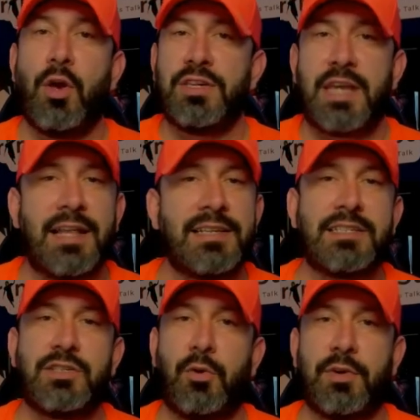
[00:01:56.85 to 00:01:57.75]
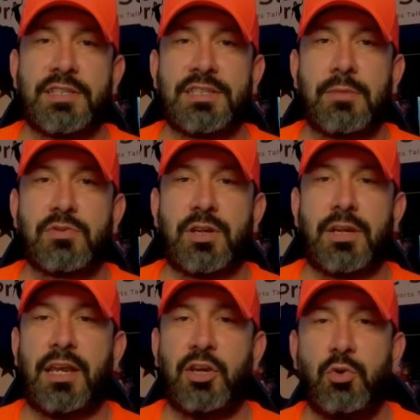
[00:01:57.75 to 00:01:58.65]
Dallas is no exception,
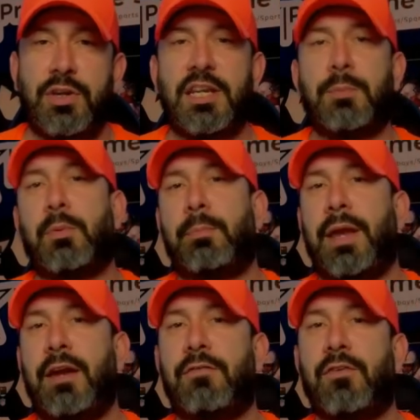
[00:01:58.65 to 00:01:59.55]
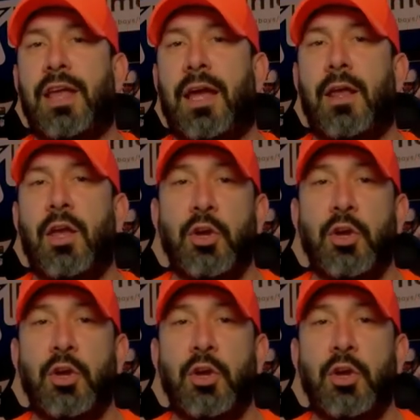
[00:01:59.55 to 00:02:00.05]
and you need to prepare for that.